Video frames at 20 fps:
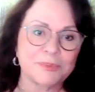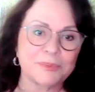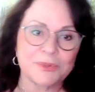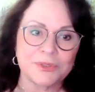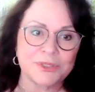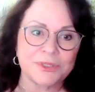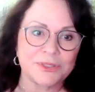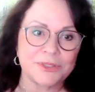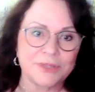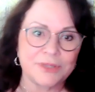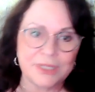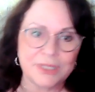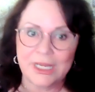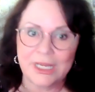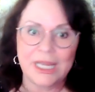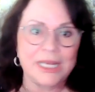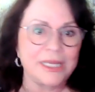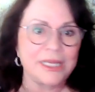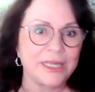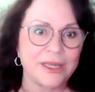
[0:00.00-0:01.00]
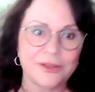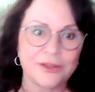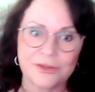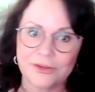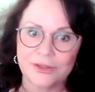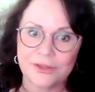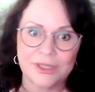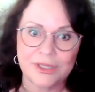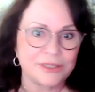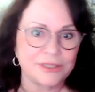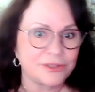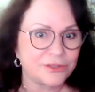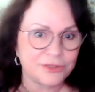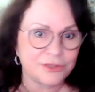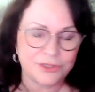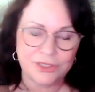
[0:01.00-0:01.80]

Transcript: pursue the, any other than